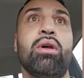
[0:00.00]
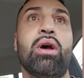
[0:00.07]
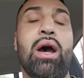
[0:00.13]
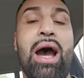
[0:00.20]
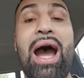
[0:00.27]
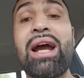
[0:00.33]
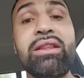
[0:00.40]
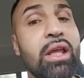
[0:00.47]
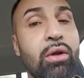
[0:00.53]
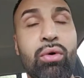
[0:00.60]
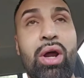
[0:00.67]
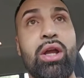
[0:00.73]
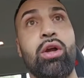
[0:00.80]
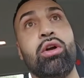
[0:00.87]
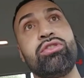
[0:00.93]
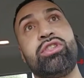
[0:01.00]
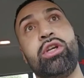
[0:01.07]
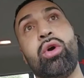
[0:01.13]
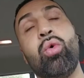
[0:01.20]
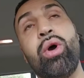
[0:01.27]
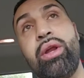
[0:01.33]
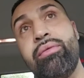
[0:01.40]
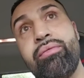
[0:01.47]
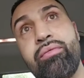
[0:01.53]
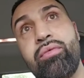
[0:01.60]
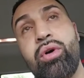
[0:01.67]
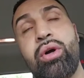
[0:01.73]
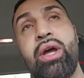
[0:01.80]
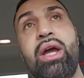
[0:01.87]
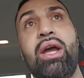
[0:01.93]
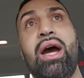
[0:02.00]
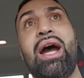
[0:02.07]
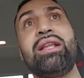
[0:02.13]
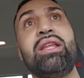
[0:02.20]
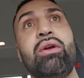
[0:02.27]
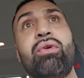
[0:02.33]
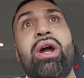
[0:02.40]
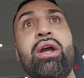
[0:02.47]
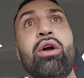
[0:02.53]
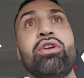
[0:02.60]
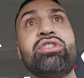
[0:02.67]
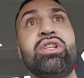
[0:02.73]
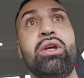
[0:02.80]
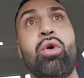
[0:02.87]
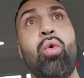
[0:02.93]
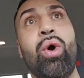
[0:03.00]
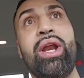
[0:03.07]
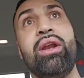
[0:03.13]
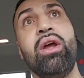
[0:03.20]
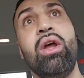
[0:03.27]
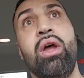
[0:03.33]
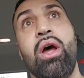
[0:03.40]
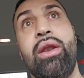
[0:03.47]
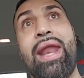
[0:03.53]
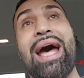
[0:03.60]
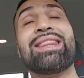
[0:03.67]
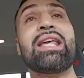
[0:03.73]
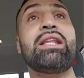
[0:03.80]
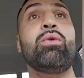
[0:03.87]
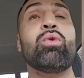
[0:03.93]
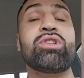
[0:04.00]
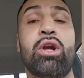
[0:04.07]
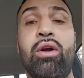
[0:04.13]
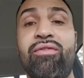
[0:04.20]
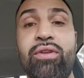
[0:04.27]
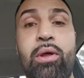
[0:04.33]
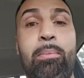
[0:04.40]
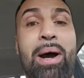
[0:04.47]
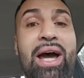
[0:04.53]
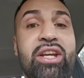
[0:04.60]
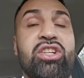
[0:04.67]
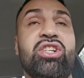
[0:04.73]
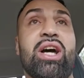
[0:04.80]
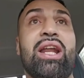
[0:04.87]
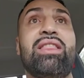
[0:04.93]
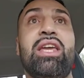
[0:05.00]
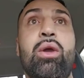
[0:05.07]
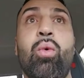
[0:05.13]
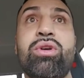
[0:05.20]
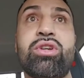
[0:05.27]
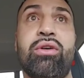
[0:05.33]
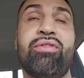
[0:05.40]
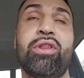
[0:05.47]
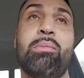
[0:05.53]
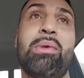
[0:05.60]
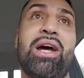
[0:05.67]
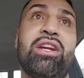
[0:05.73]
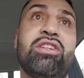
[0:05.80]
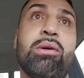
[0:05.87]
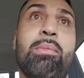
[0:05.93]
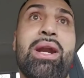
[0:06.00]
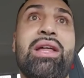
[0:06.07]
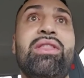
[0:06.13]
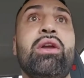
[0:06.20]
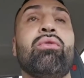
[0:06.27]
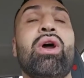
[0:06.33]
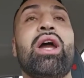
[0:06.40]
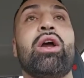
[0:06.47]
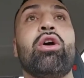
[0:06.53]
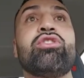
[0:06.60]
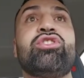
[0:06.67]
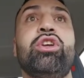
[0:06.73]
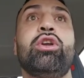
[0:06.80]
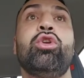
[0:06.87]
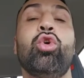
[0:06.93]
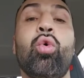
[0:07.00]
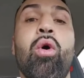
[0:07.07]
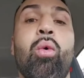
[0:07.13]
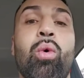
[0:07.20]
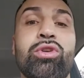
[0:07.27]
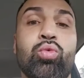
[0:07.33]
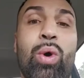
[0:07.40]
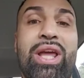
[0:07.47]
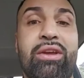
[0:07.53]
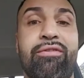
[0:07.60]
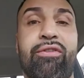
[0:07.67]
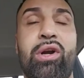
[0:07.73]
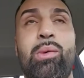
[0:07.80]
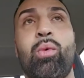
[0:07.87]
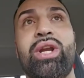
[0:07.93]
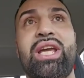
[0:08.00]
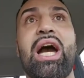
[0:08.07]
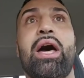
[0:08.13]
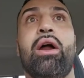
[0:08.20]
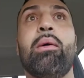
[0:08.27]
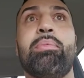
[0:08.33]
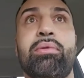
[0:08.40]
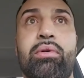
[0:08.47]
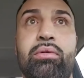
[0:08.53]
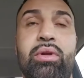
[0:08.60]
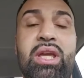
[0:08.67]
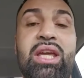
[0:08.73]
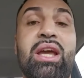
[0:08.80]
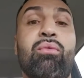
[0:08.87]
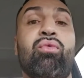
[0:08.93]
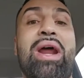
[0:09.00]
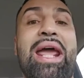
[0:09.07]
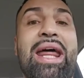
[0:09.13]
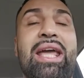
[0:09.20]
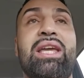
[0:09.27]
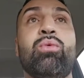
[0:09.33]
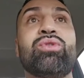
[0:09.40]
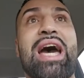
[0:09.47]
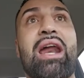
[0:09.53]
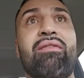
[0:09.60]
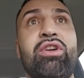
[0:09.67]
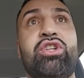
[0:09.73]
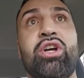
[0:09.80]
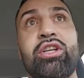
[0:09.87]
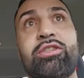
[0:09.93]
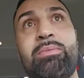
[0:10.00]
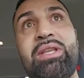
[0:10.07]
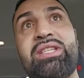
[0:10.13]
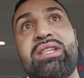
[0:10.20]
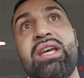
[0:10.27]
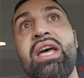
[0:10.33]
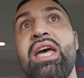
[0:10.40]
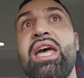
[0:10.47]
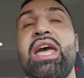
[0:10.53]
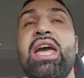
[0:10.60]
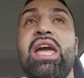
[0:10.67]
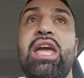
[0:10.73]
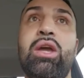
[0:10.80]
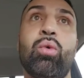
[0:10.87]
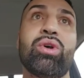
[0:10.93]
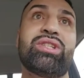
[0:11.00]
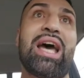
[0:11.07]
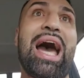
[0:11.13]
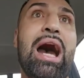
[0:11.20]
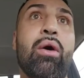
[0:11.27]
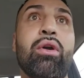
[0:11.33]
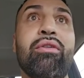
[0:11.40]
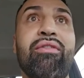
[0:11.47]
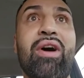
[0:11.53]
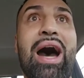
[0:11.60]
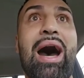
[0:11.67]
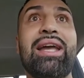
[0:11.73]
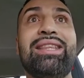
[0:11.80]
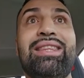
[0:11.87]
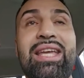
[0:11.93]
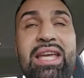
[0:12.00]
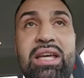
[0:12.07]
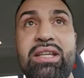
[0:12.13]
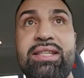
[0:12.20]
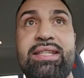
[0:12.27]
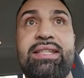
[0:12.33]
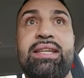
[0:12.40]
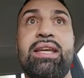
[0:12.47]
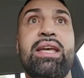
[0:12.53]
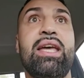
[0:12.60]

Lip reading: I think Ryan Garcia quit. Okay, I think Ryan Garcia quit. Not that he wasn't hurt from the body shot. I think he was hurt from the body shot. But I think Ryan Garcia knew what was waiting for him when he got up. He was out of adjustments. He was out of ideas.